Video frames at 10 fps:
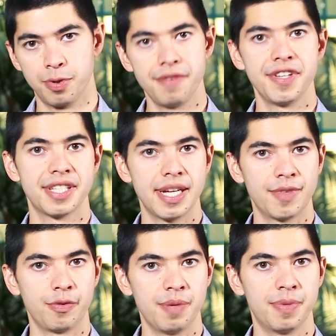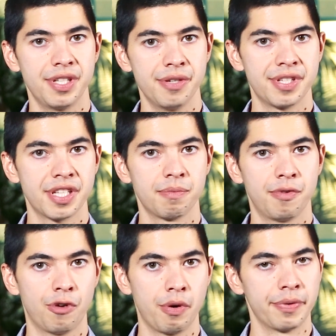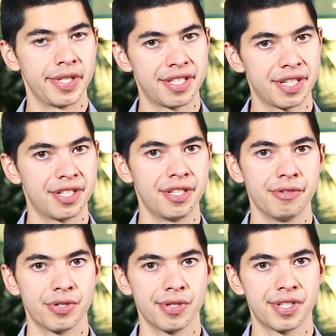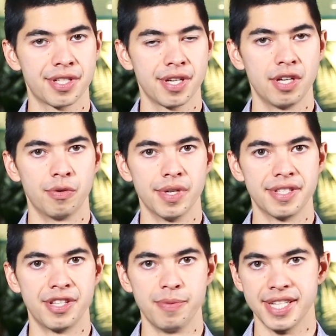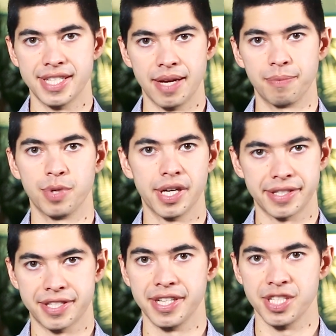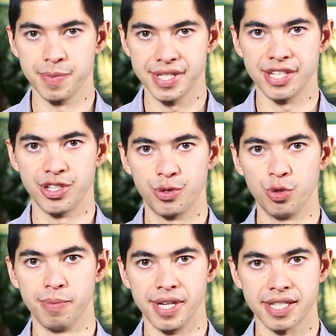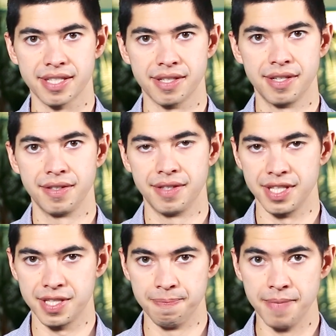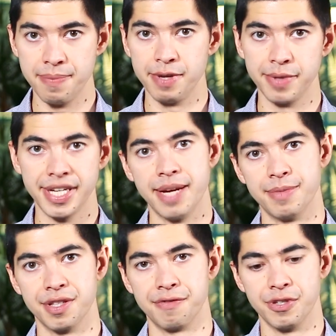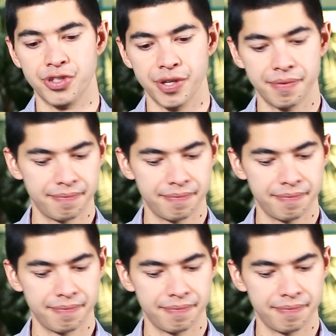previous name that we've been using before we release it to users was the EUMETSAT Products Customization Toolbox. This may be renamed in the future.